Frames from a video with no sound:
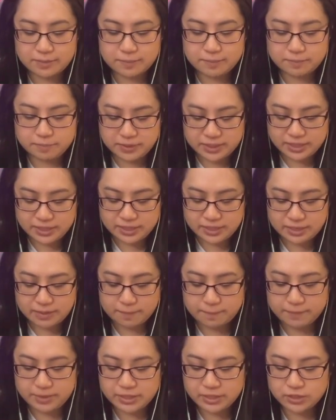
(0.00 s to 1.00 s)
b
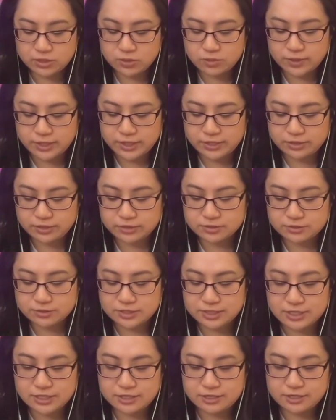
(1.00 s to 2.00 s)
but greater
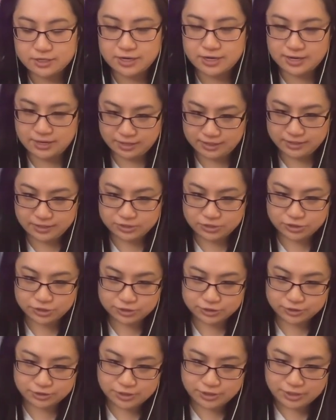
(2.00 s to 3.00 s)
than h.
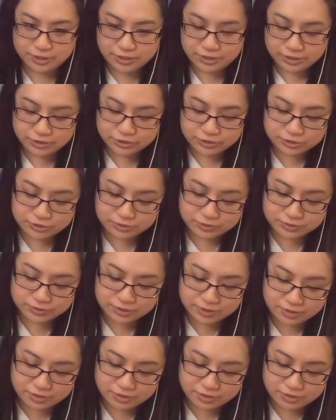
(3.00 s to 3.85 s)
So it's got